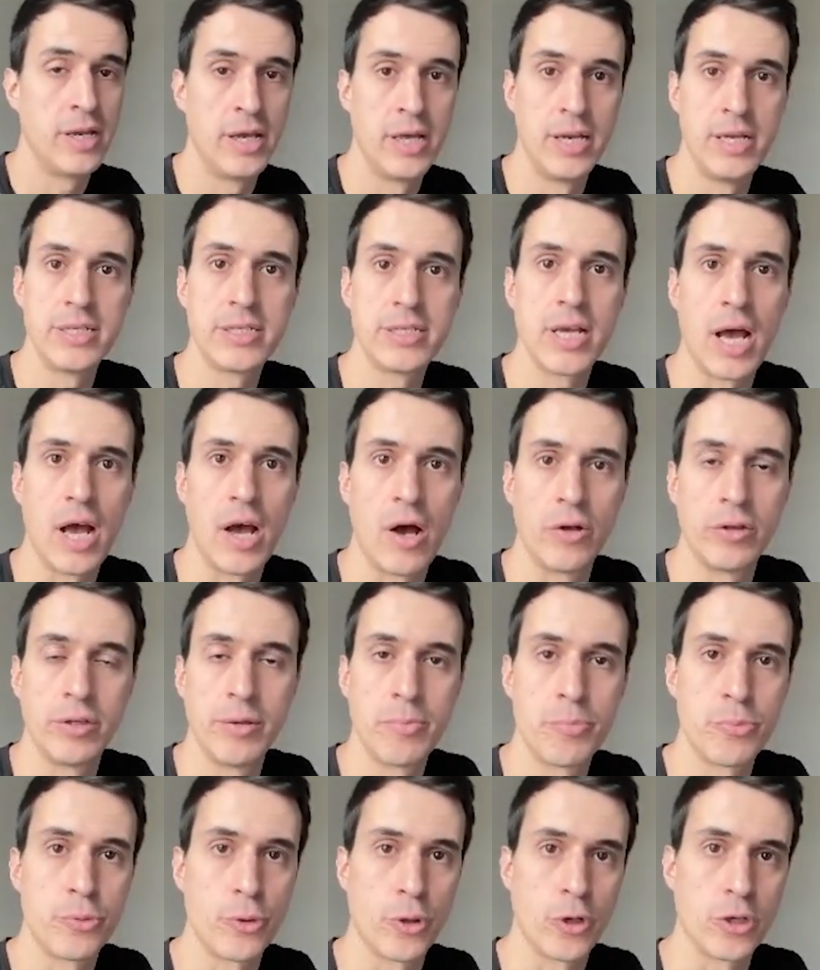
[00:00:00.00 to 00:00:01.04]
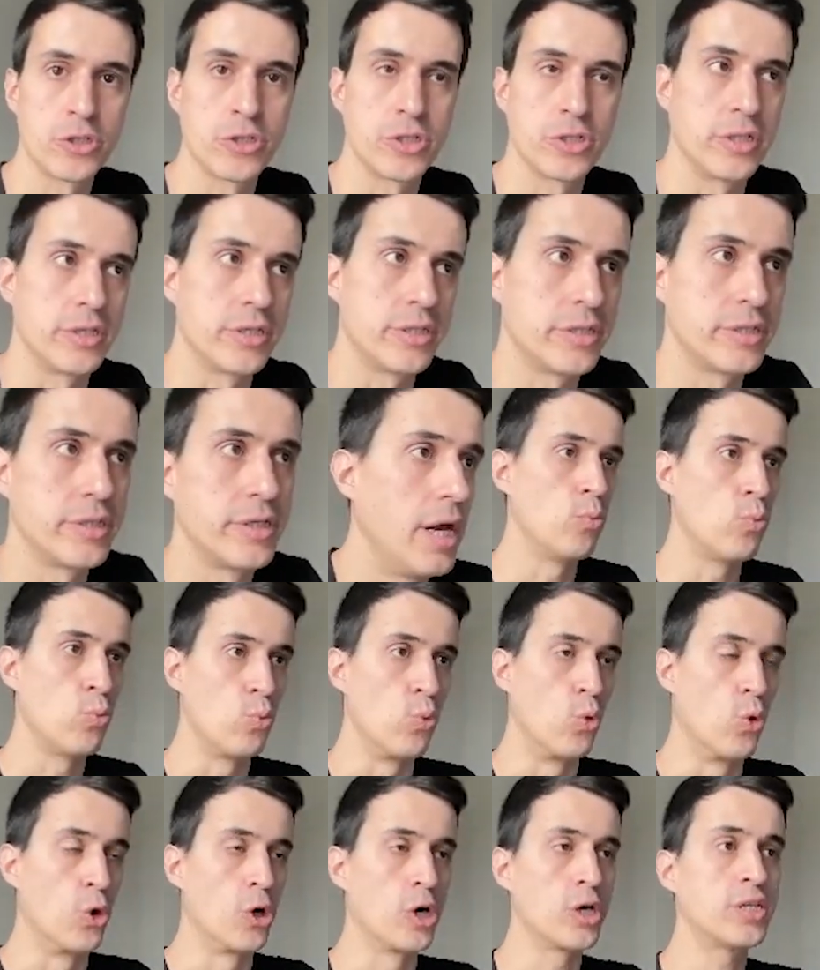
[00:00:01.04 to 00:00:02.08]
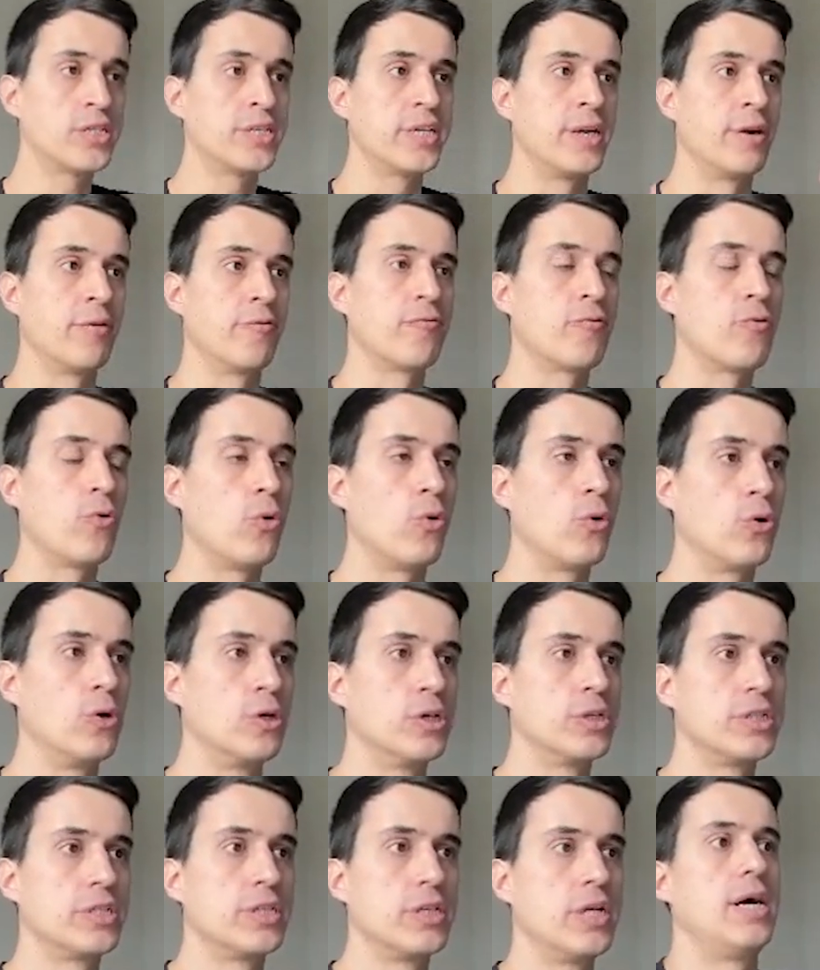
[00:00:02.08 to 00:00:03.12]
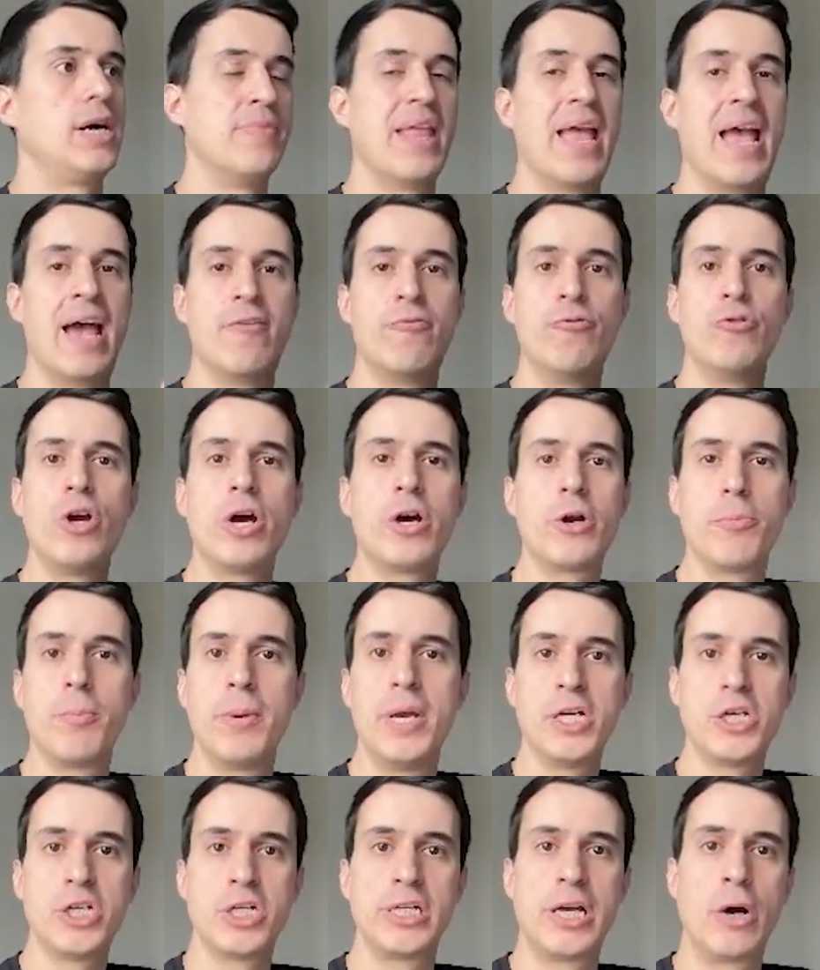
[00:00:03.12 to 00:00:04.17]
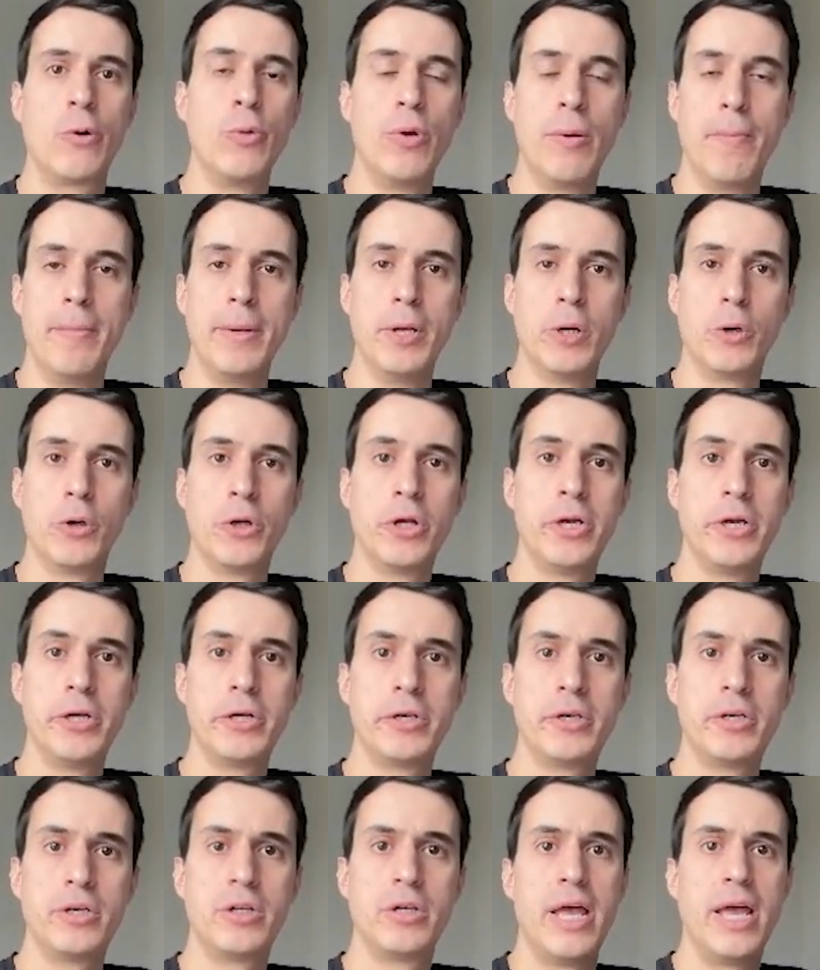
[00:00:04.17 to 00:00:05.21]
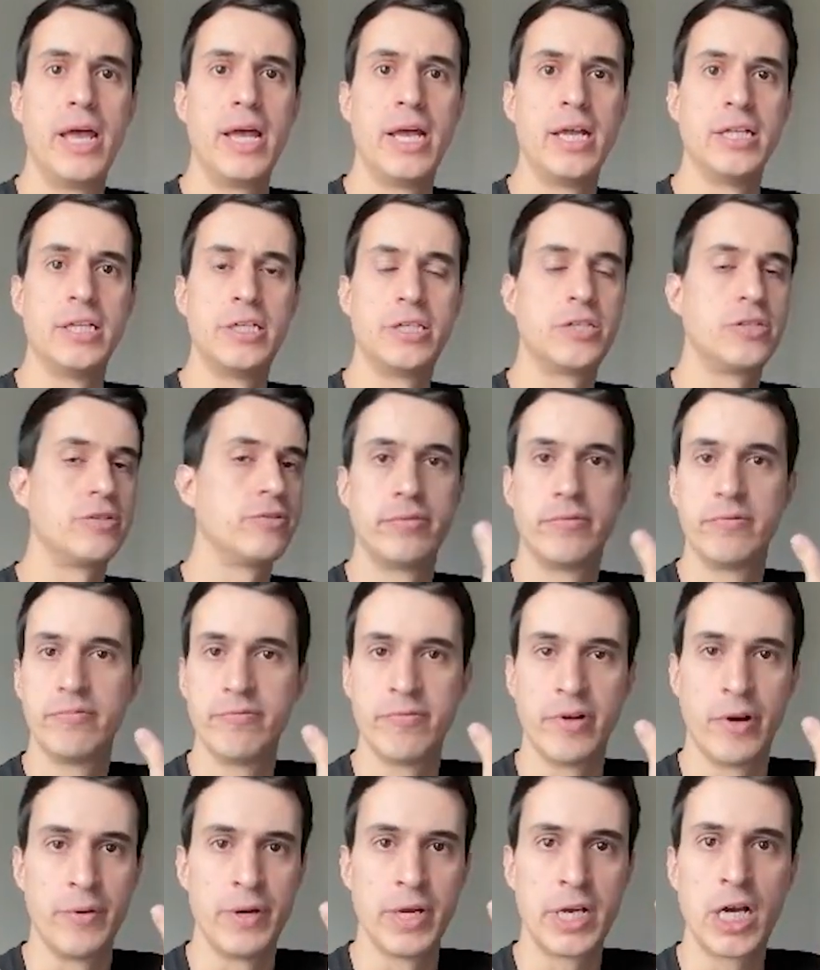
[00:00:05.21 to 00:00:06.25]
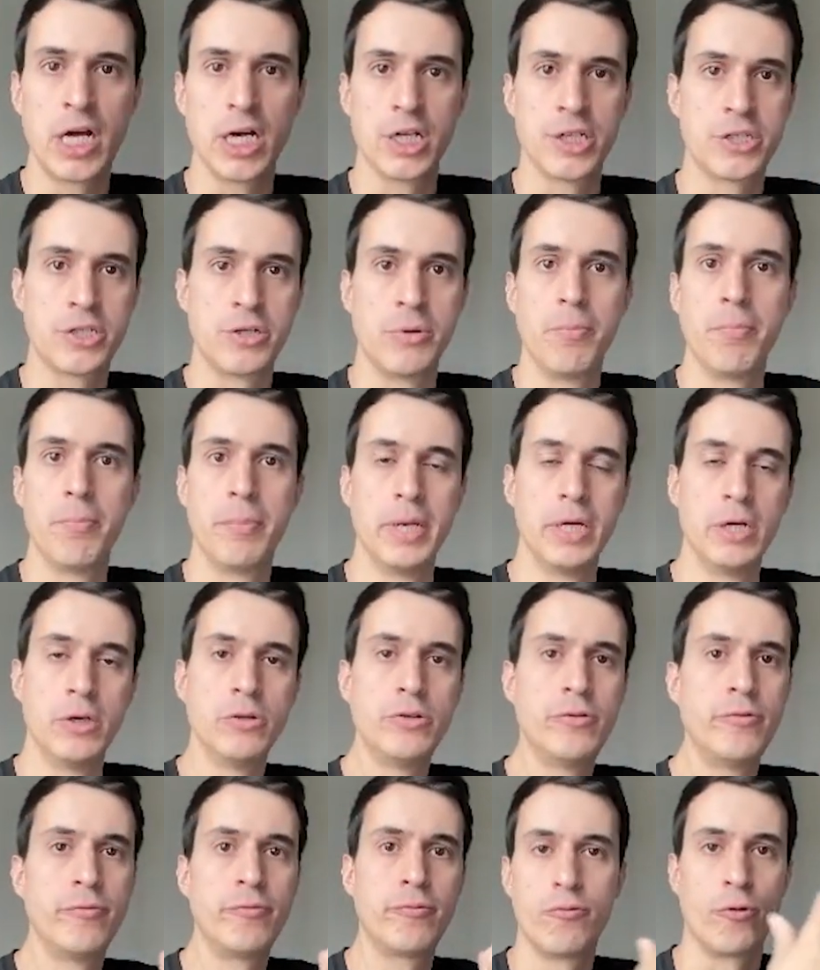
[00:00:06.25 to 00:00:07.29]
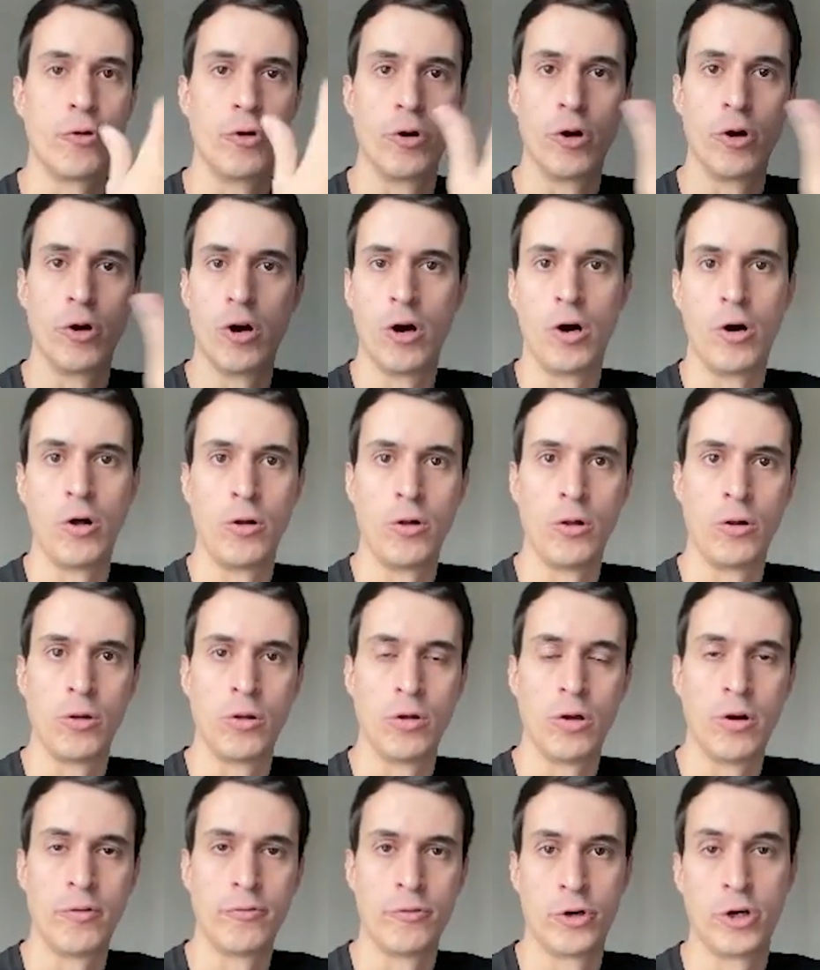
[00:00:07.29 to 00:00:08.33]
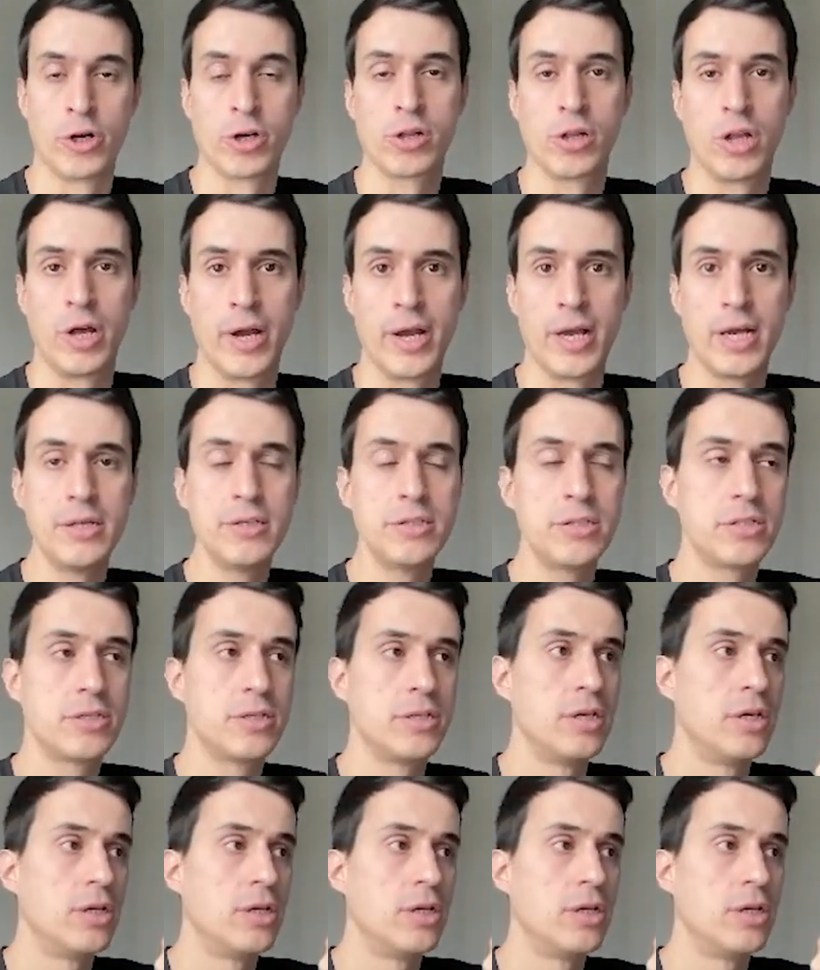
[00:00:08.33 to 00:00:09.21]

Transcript: It is how the process works. And of course, every automation that we build here, it's very custom built for all of our clients.